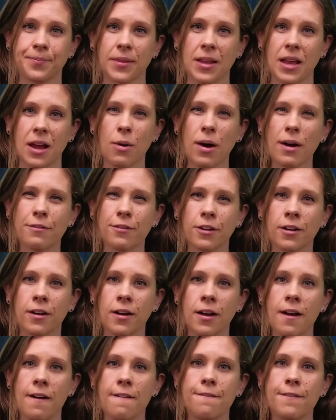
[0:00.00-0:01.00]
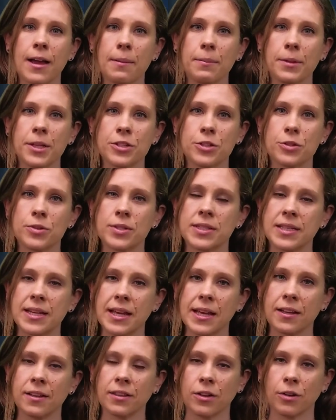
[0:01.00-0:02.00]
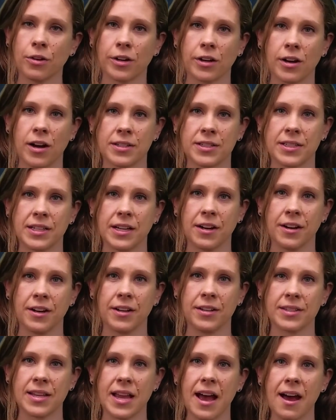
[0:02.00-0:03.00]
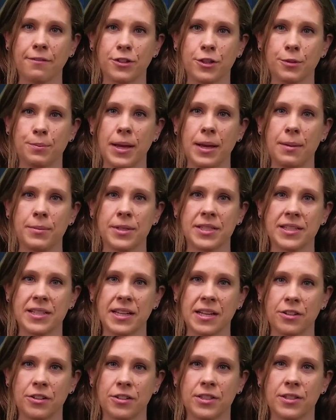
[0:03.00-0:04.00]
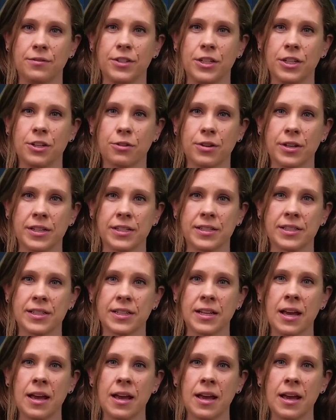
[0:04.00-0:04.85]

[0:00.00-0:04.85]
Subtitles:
However, families who stay in lower cost areas after payment standards have decreased